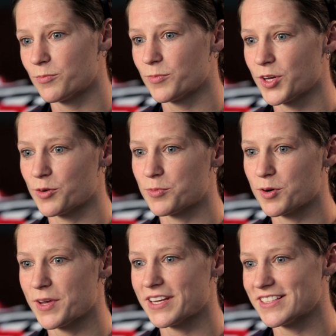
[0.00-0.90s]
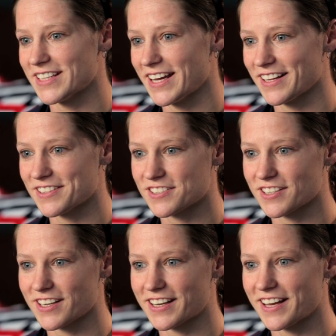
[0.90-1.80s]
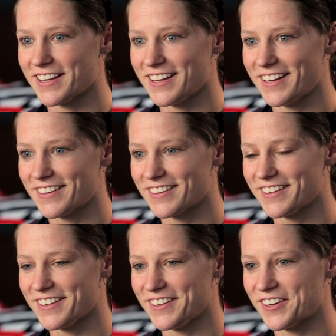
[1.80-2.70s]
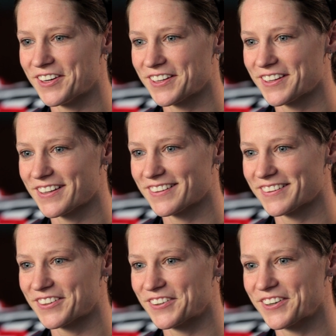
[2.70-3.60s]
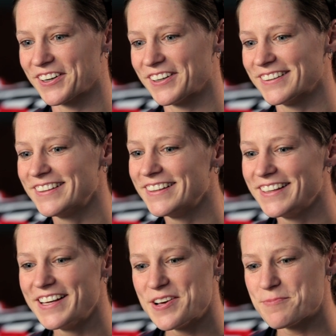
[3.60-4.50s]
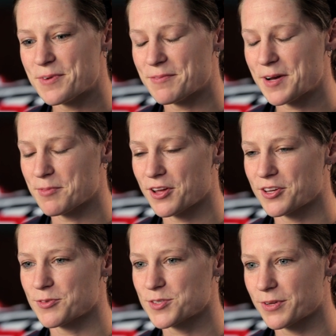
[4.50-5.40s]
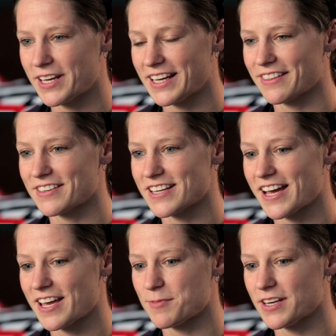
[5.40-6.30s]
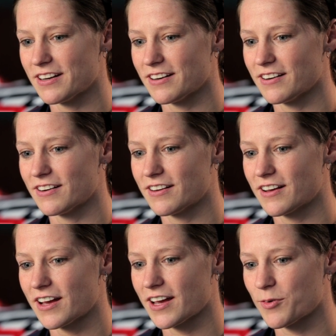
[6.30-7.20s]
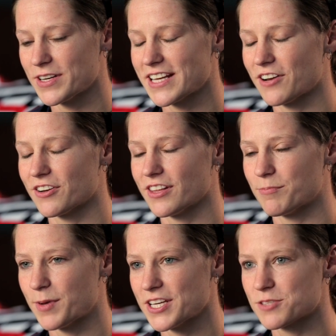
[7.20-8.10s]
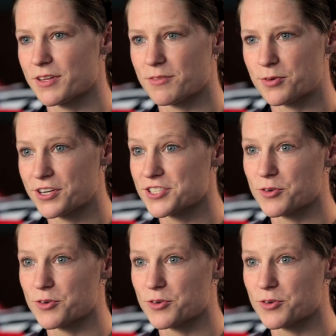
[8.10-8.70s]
you know, put me into dance like any young little girl. But my brother was playing at the time, and I went down to the basement, put his